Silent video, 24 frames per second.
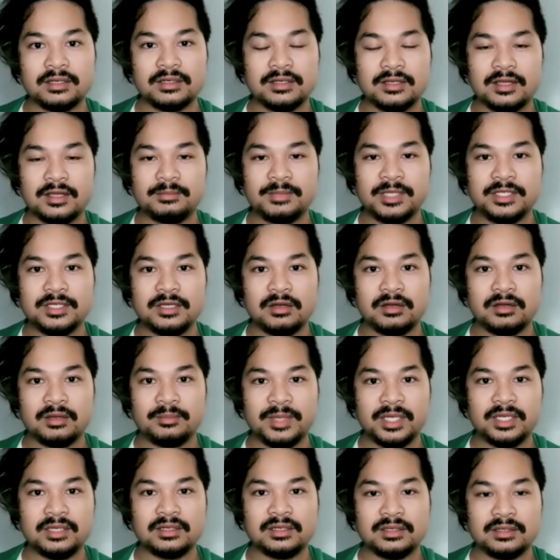I'm like, yo, am I
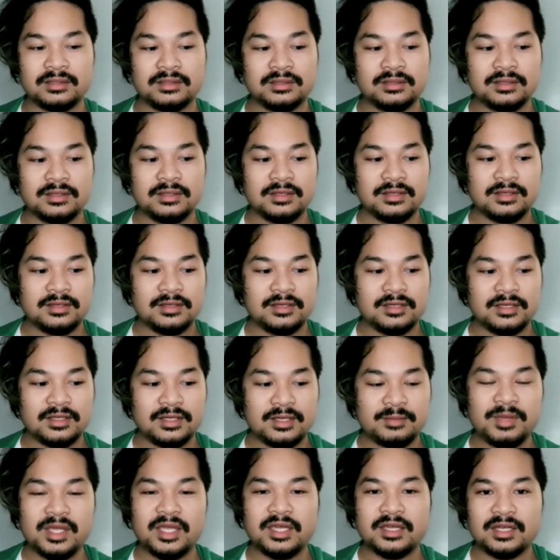
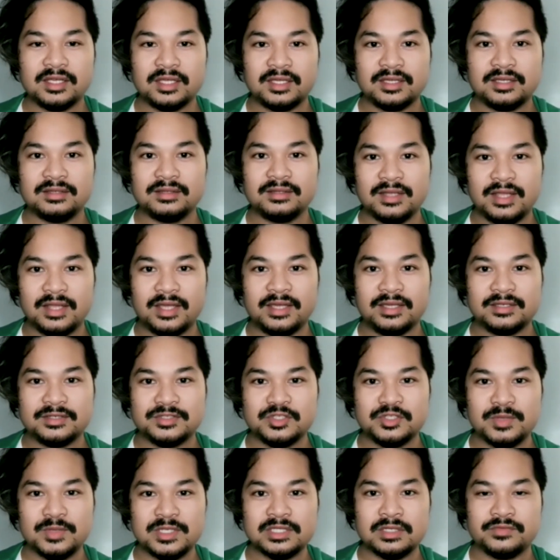gonna like
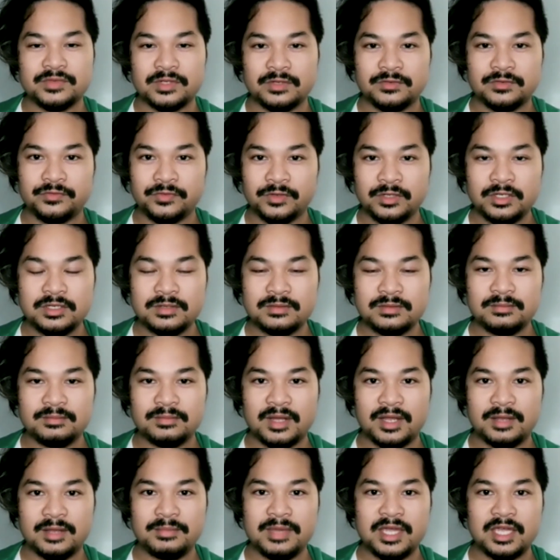shoot myself in the foot
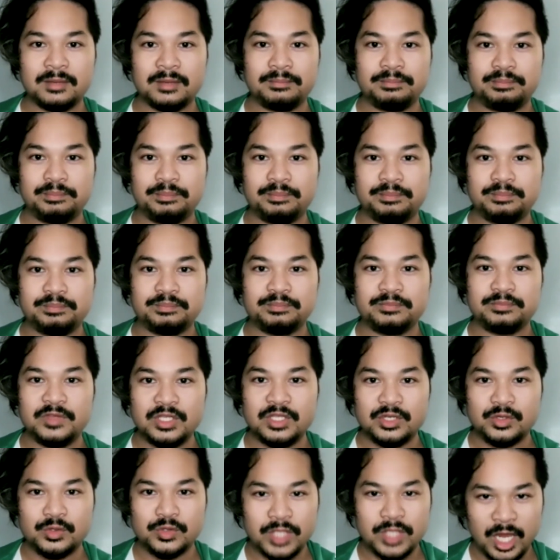by making
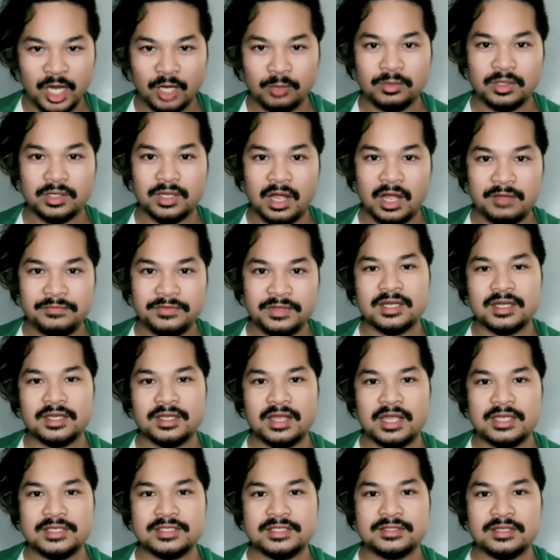terrible coffee?
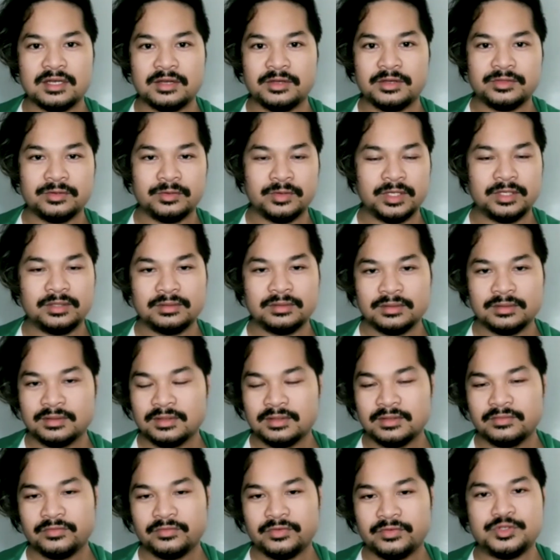I stuck through it
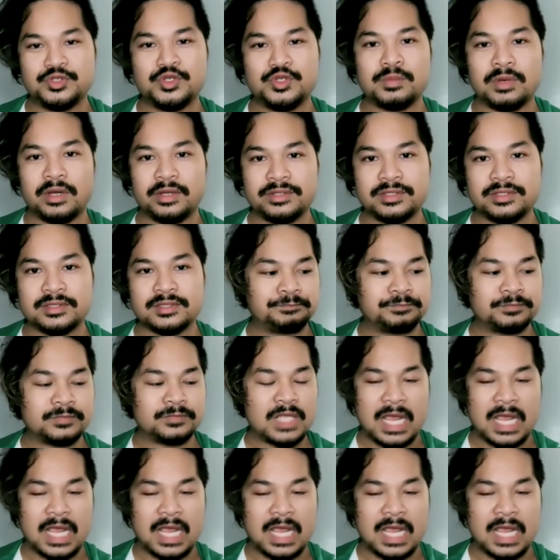for 2 months.